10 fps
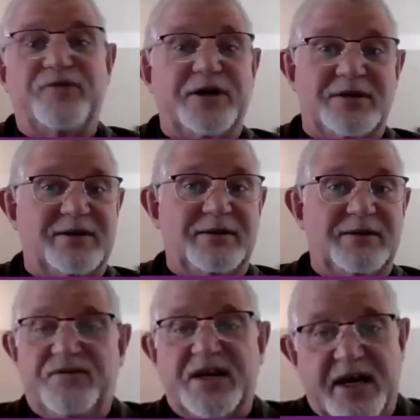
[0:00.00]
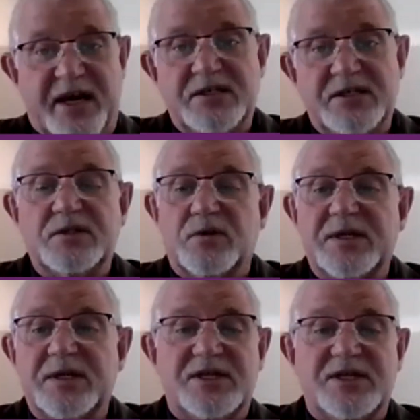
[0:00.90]
devices, or
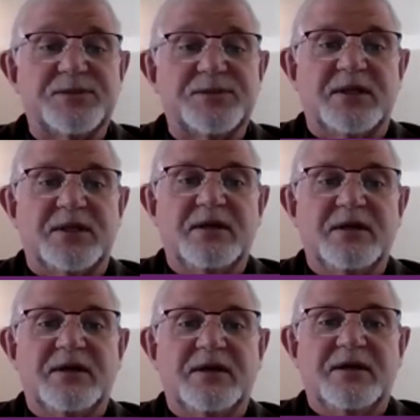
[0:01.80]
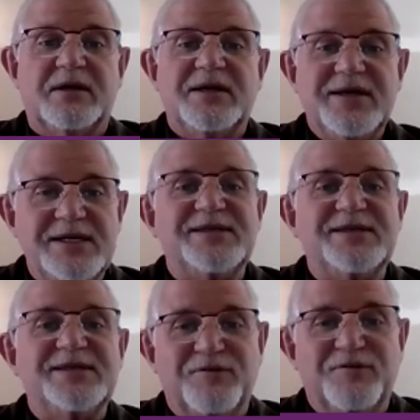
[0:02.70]
modifications or adjustment is
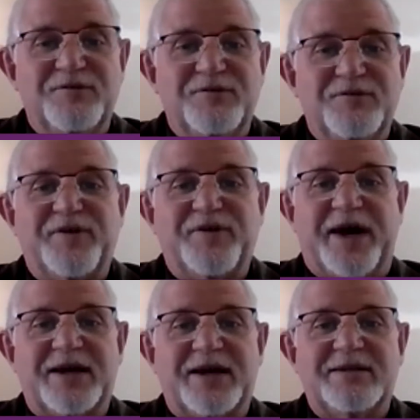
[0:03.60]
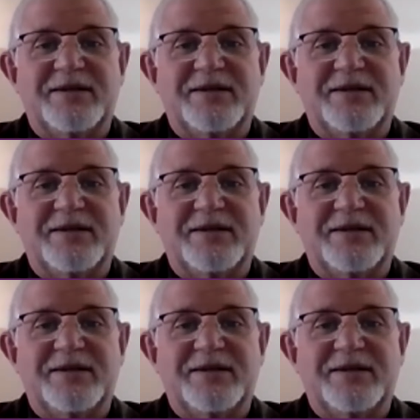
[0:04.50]
in fact